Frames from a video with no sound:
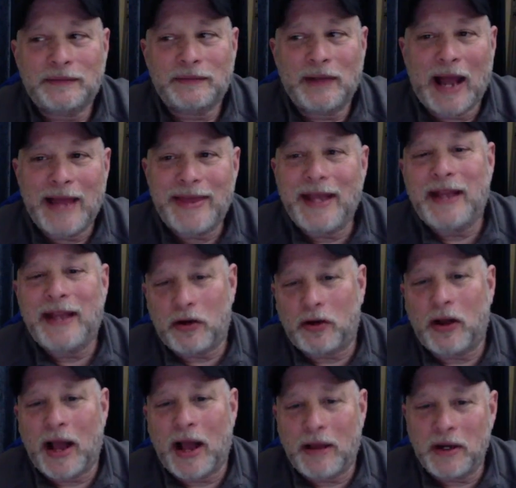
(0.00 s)
I think
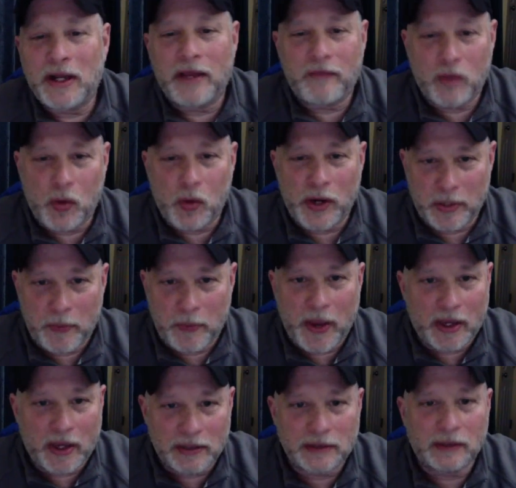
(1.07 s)
I'm going to give Queen a
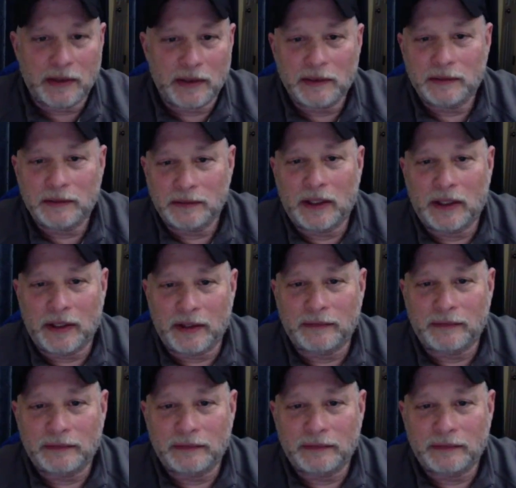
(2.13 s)
pass on it. I am,